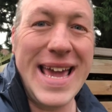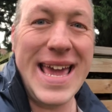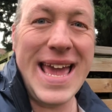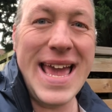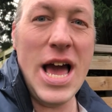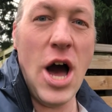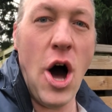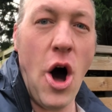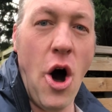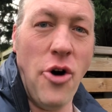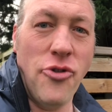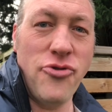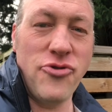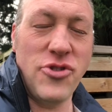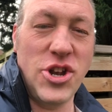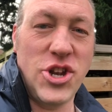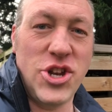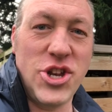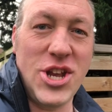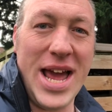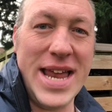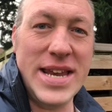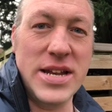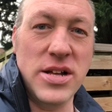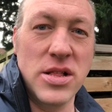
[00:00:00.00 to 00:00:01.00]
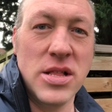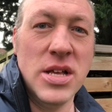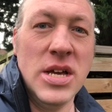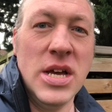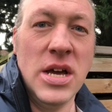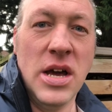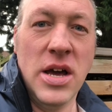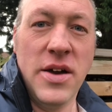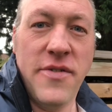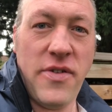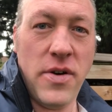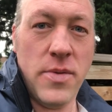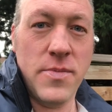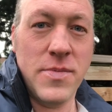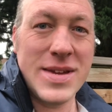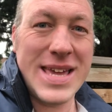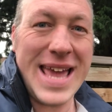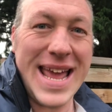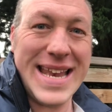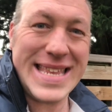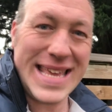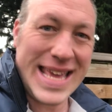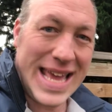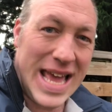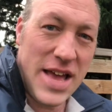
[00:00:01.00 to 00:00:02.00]
here on the channel from
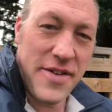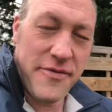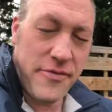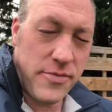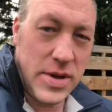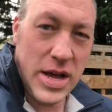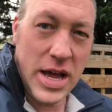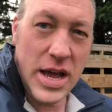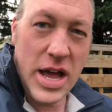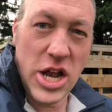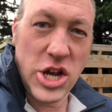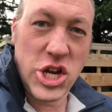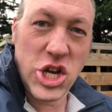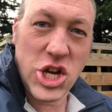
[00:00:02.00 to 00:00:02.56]
getting it from a, a